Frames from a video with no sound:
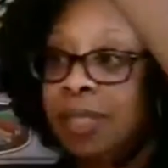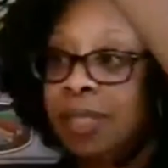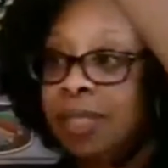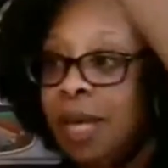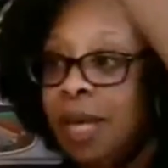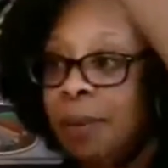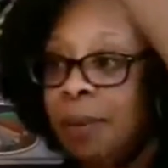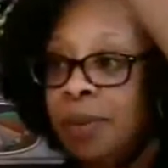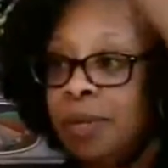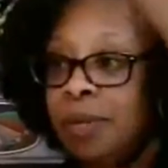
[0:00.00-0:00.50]

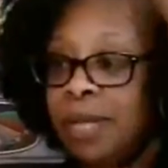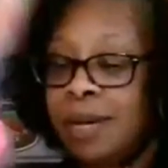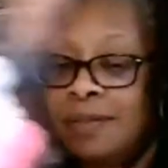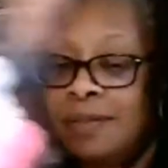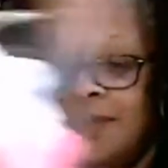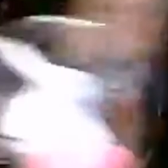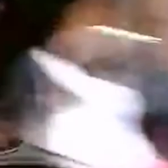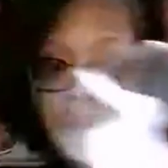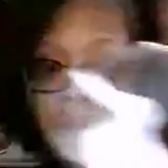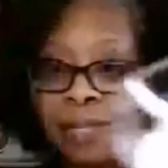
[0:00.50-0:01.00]
sample.
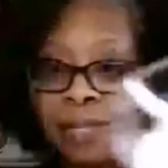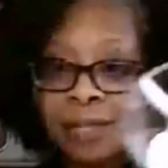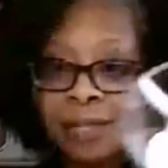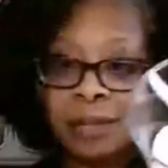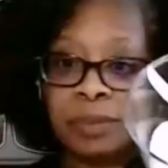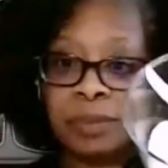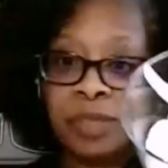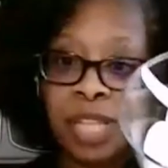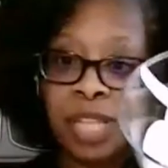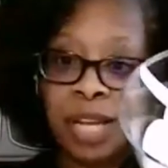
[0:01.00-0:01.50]
I've added
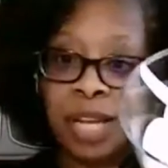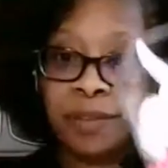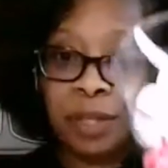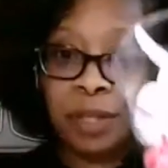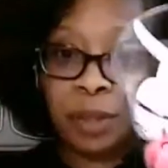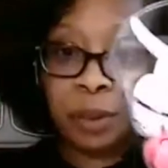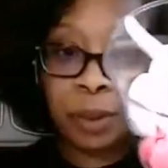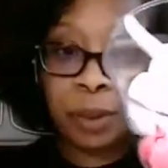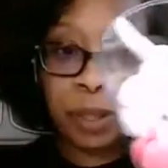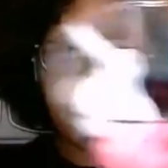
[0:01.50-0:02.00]
some
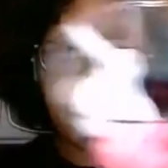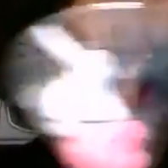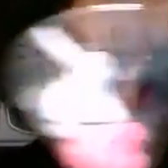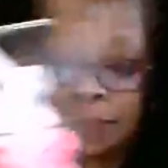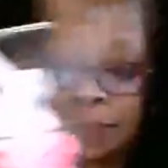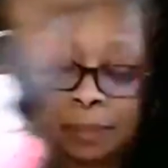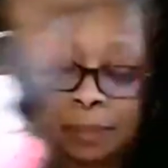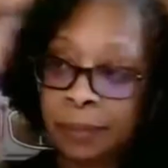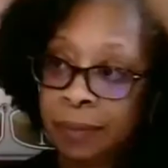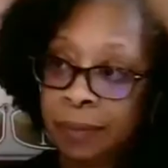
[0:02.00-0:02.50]
shaving
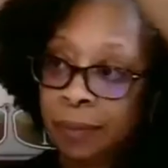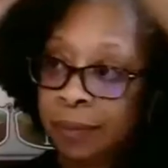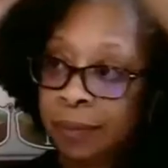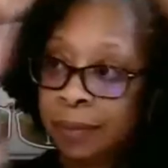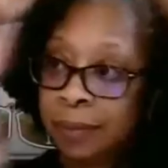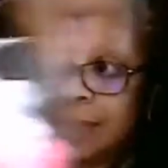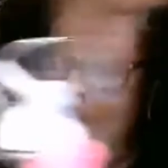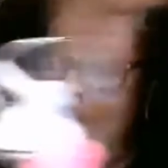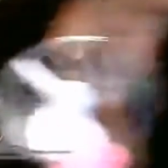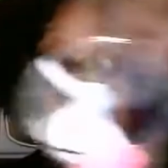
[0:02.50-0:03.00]
cream.
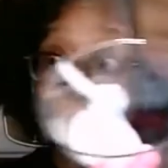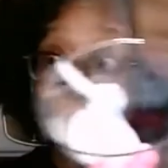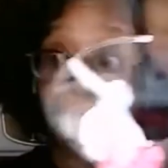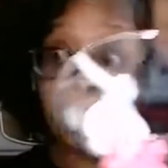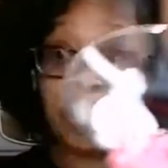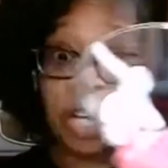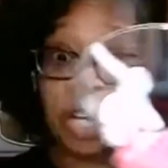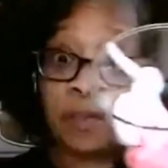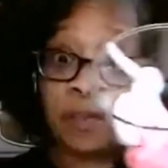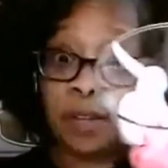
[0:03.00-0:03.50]
Yes,
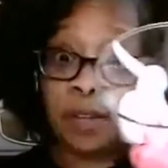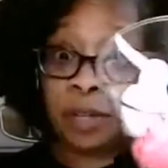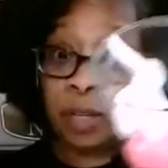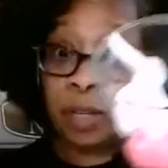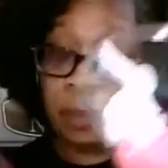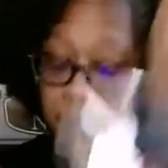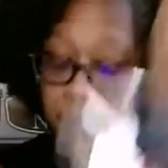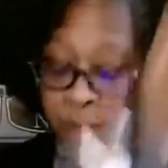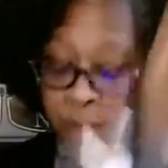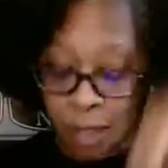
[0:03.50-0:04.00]
shaving
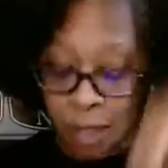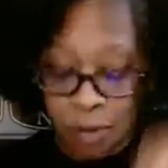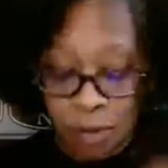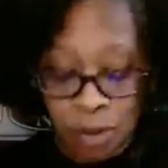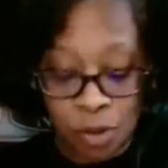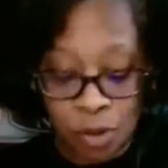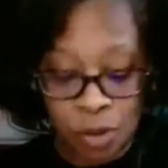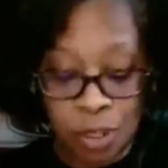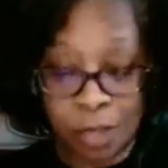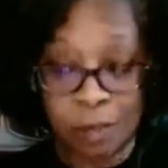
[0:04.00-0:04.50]
cream. It sounds
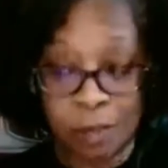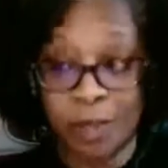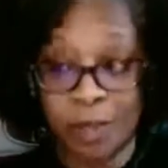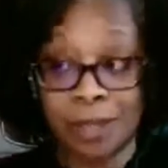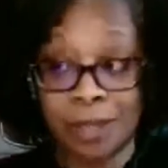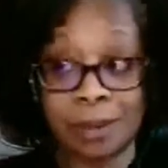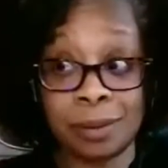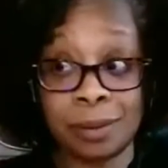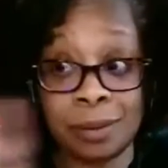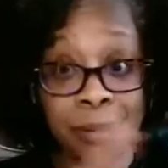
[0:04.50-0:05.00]
kooky,
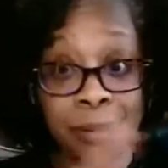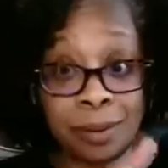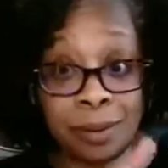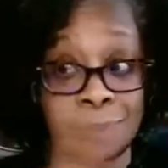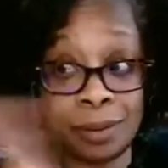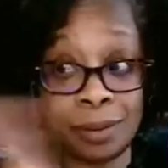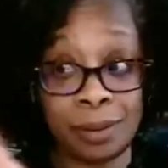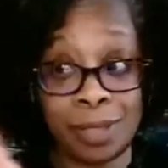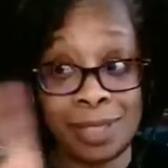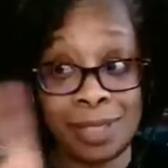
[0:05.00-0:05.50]
but
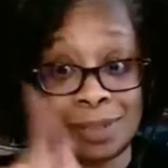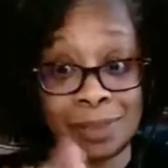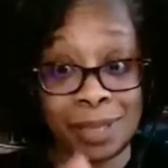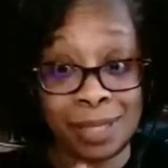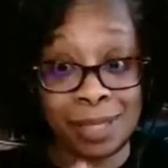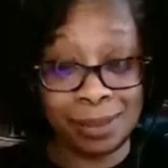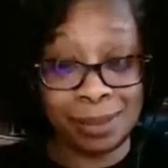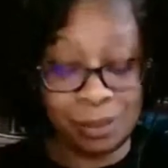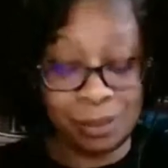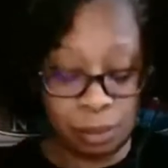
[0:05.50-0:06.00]
trust
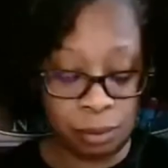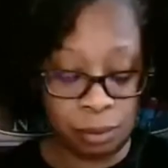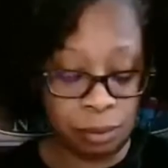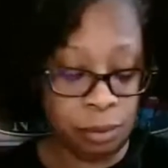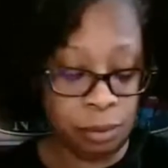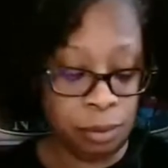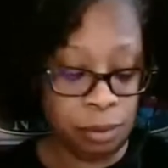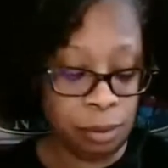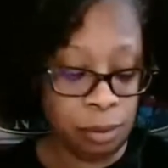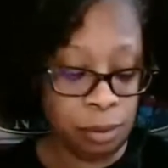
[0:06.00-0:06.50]
me.
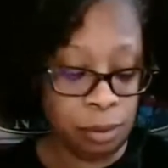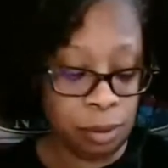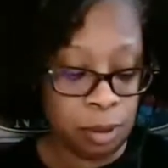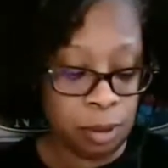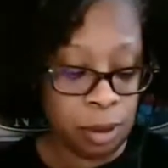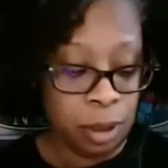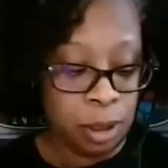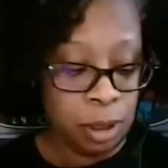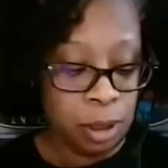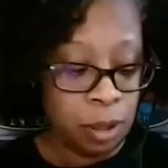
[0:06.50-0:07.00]

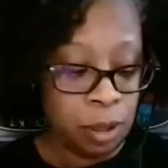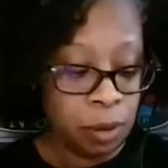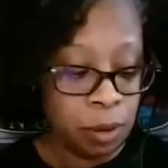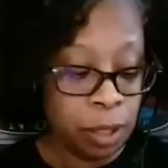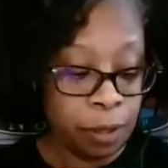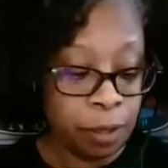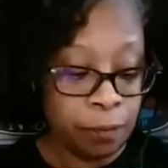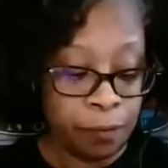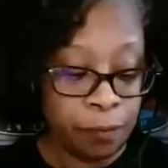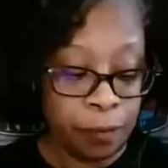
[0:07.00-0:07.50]

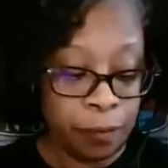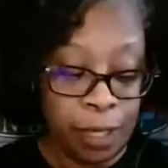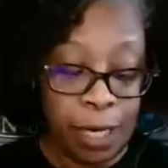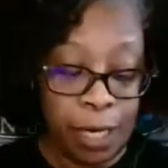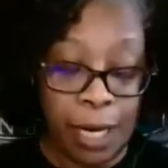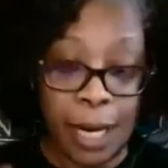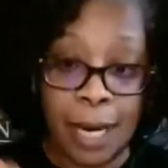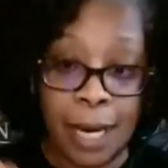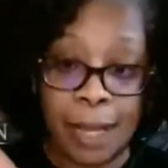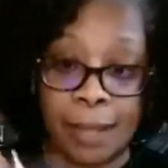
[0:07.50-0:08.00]
Okay?
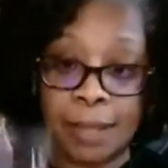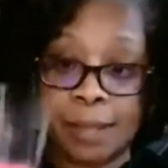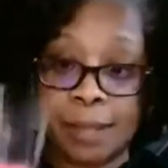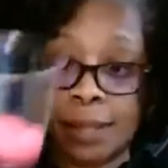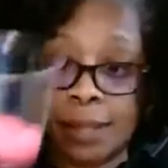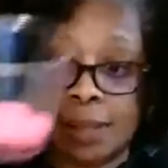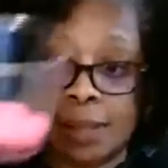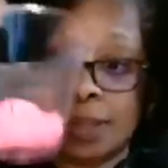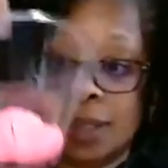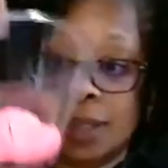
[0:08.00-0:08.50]
And
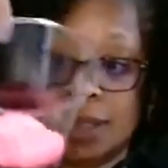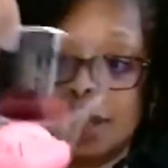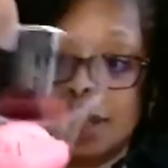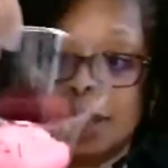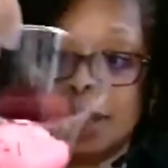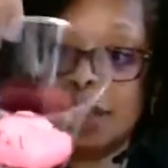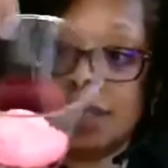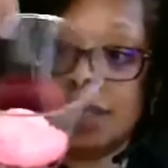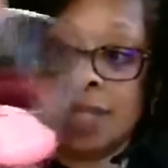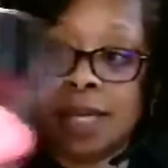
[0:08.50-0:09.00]
to
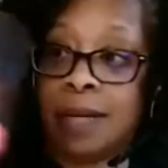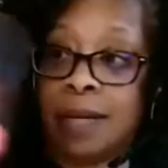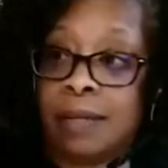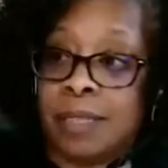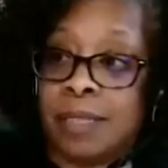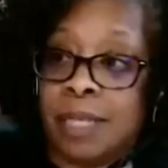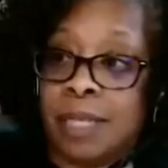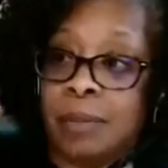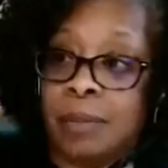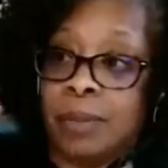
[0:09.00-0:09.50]
this
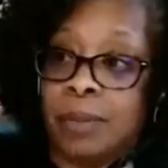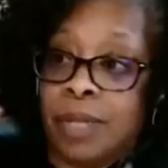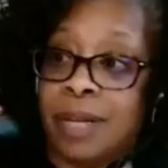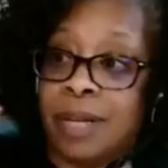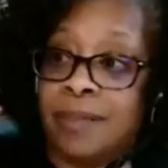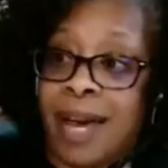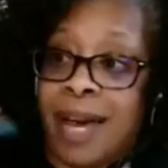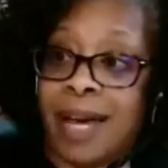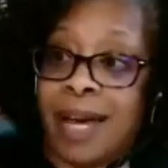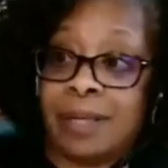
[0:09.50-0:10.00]
sample,
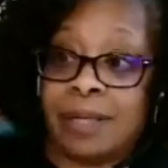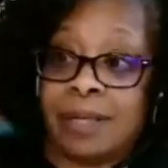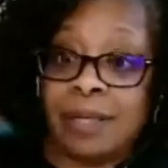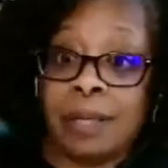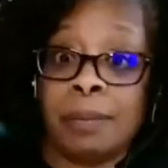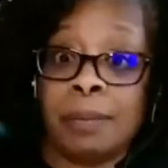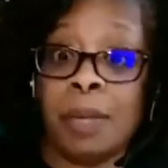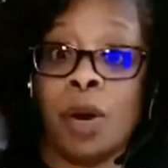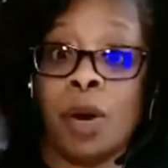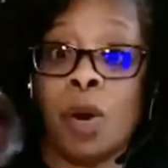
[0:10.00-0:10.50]
I've added
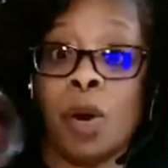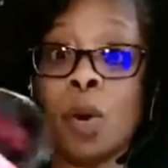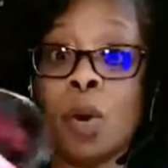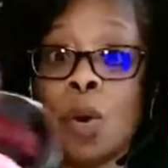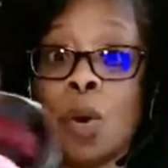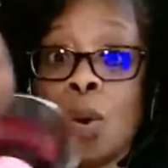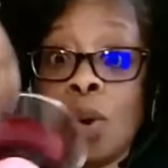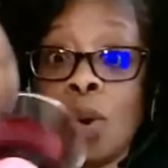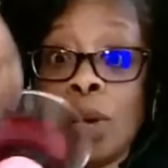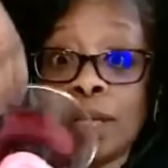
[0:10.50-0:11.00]
some
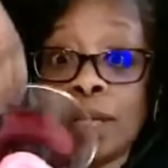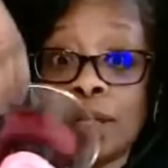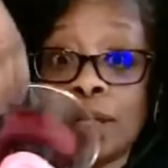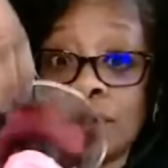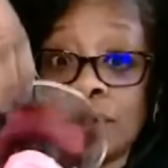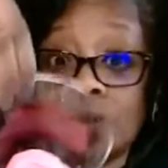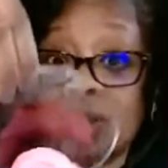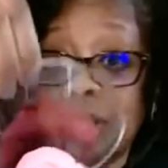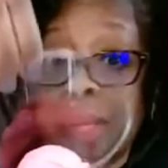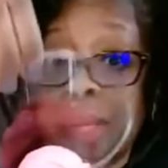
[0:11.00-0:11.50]

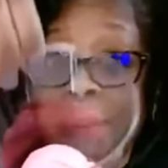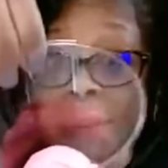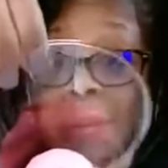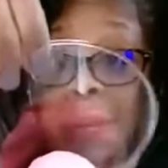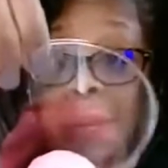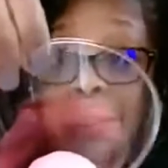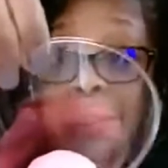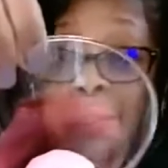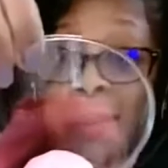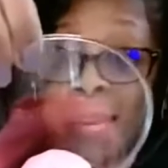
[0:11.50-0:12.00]
oil, some
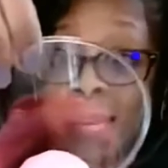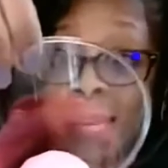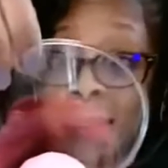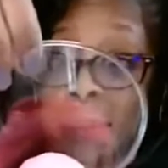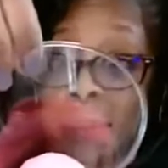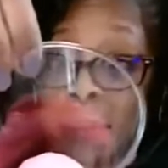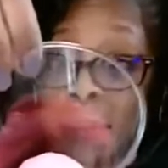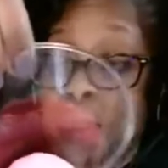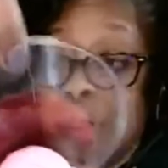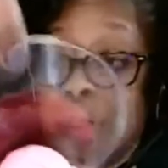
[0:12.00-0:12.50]

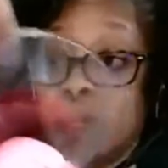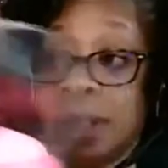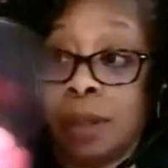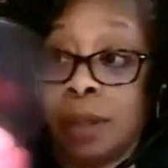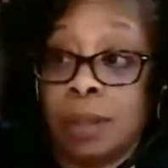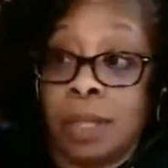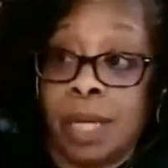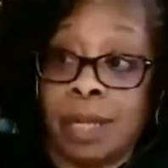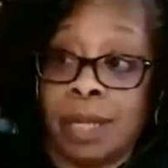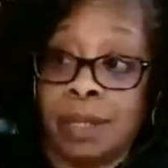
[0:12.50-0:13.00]
baby
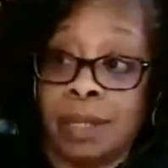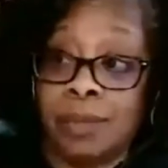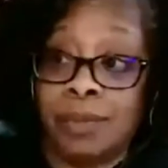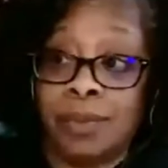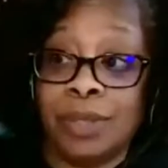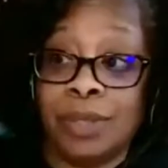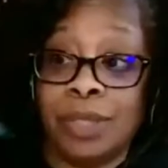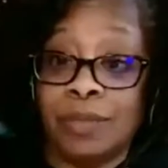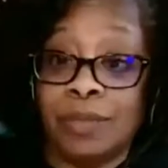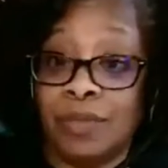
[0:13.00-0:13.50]
oil. Nothing
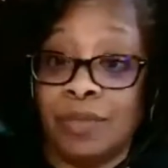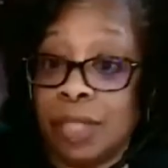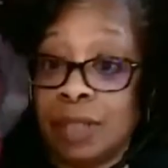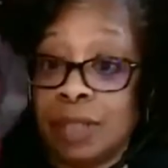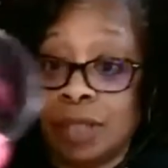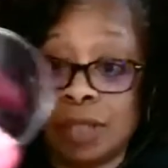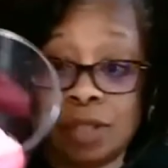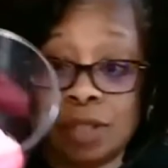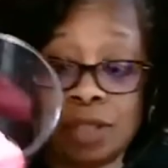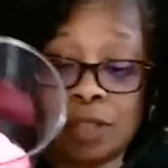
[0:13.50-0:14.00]
really
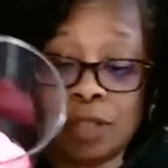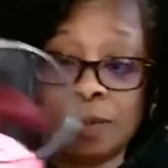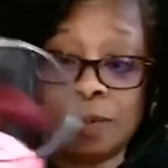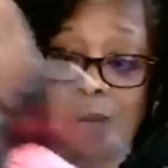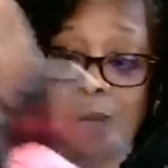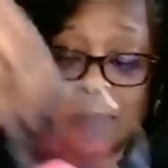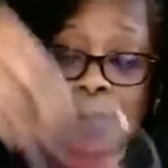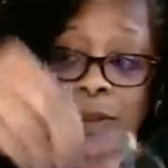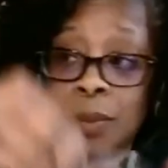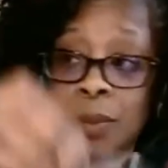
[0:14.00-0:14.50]
fancy, just
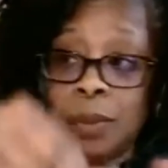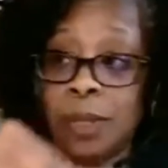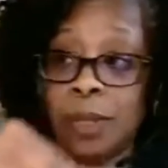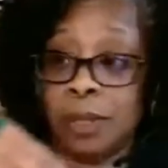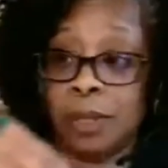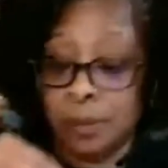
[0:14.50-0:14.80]
baby oil.